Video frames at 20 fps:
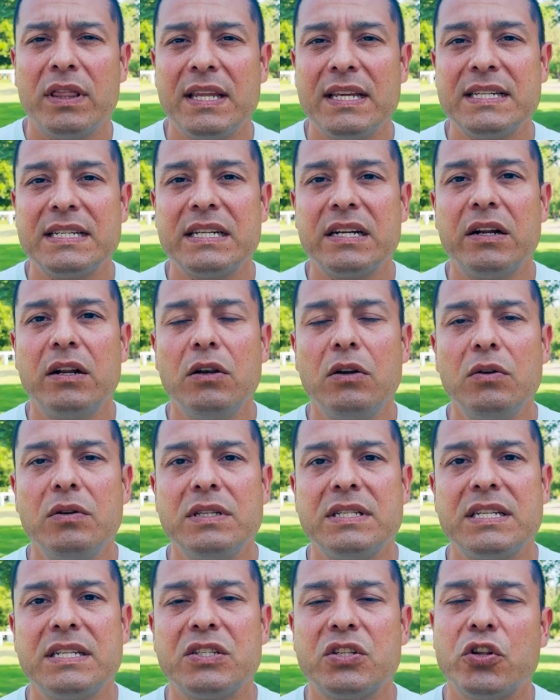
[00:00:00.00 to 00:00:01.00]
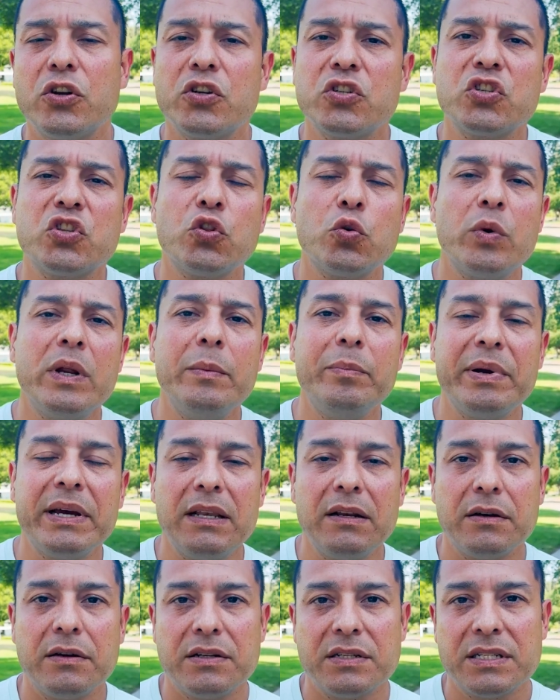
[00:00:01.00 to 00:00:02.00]
this includes is there's 3
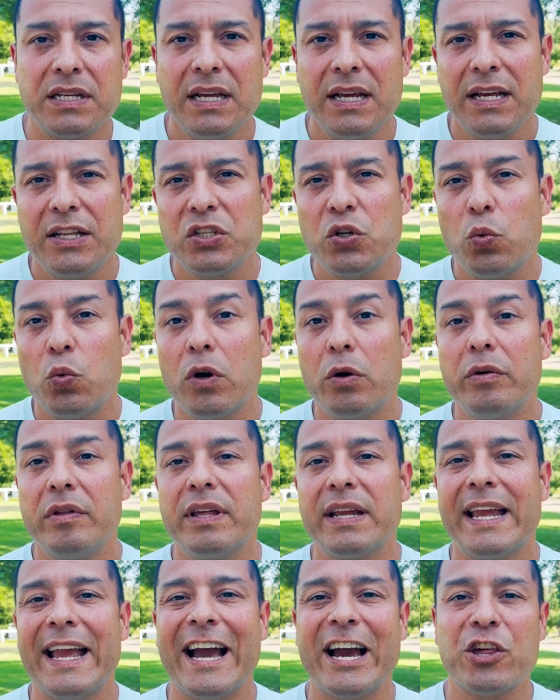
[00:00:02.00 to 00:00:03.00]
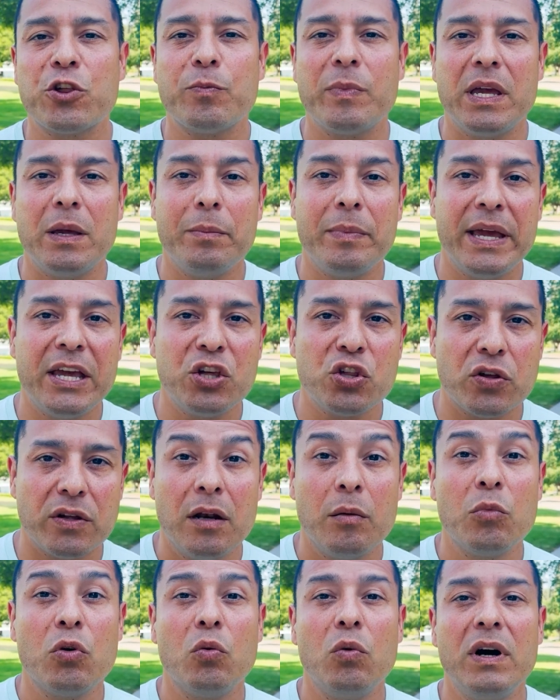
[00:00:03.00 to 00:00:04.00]
pillars to work with a cash pay patient.
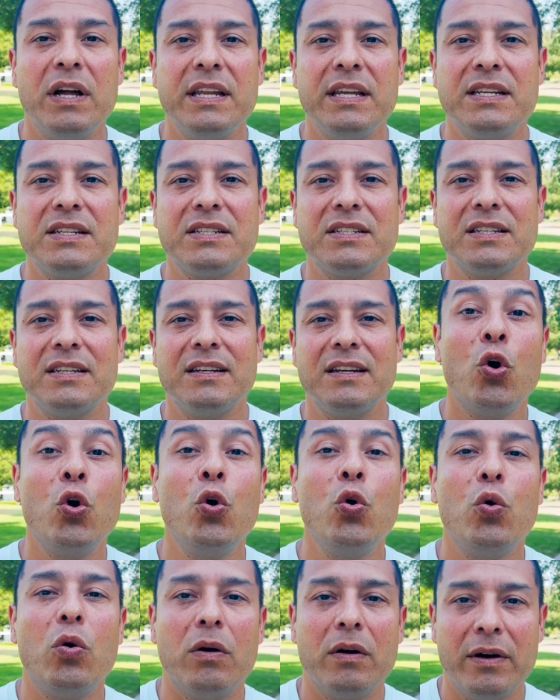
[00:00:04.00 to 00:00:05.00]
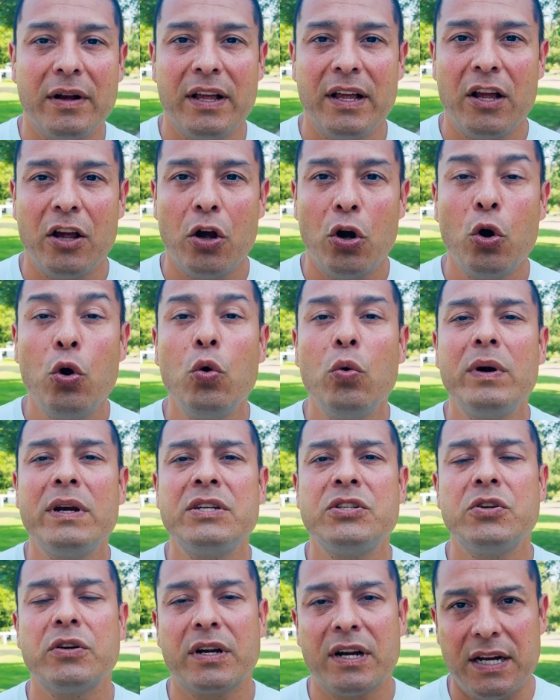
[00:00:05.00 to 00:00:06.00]
Number 1 is who. Who
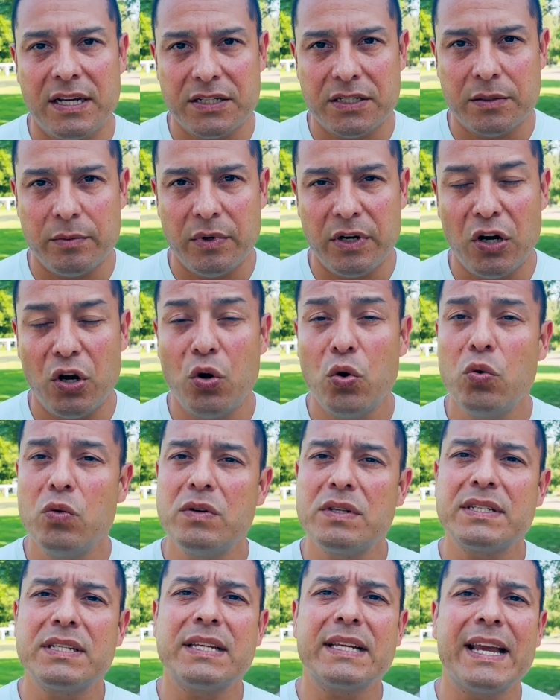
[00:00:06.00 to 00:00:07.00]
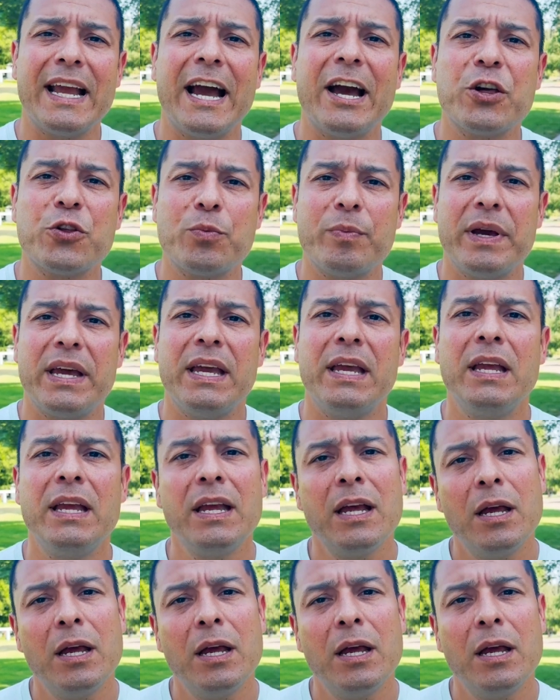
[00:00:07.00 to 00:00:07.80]
is your customer? Who is the cash pay